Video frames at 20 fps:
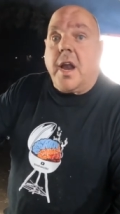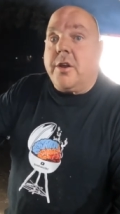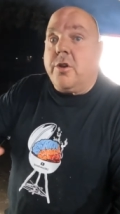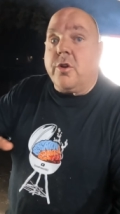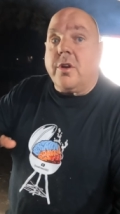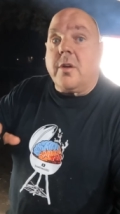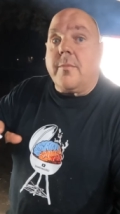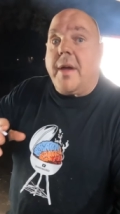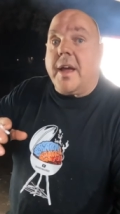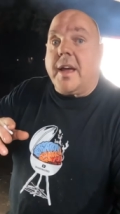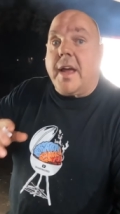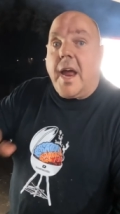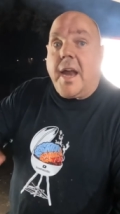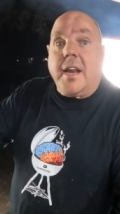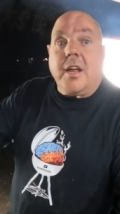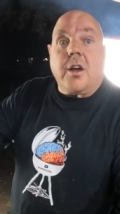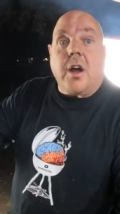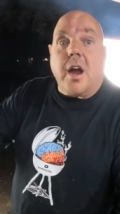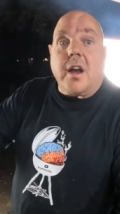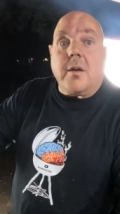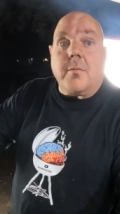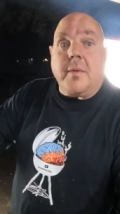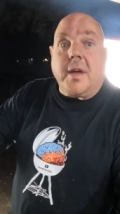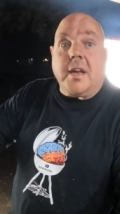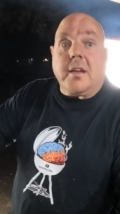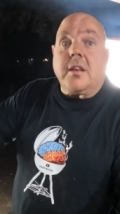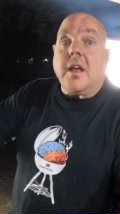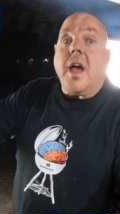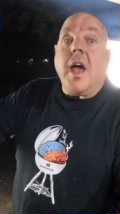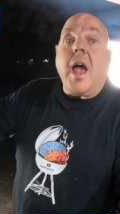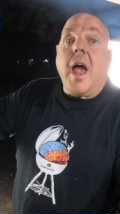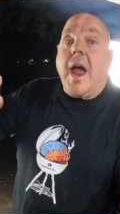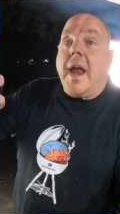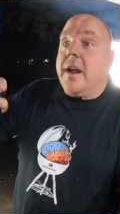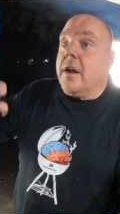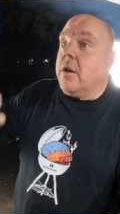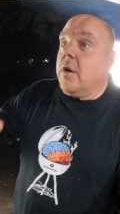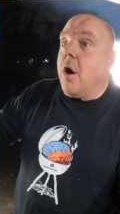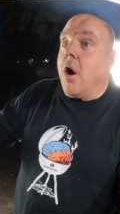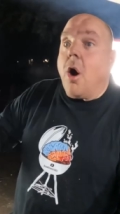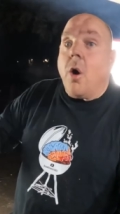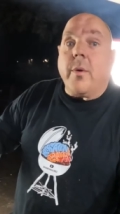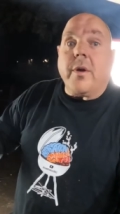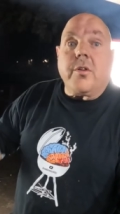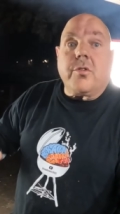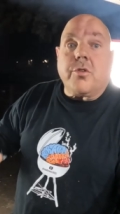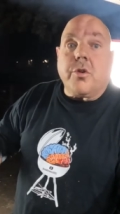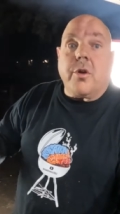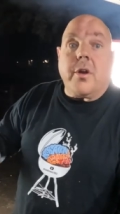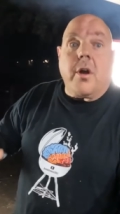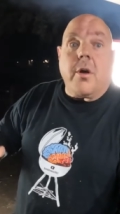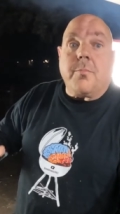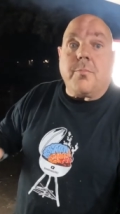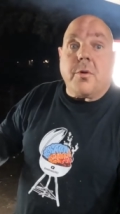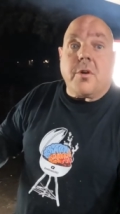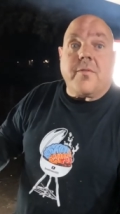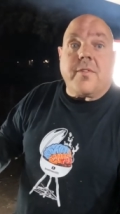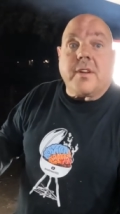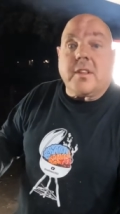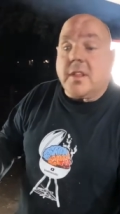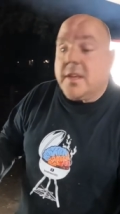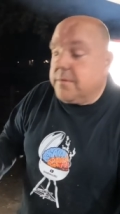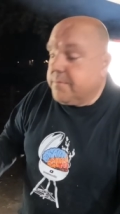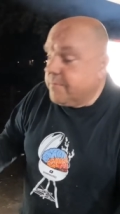and you can make any kind of meat, and it'll always turn out perfectly.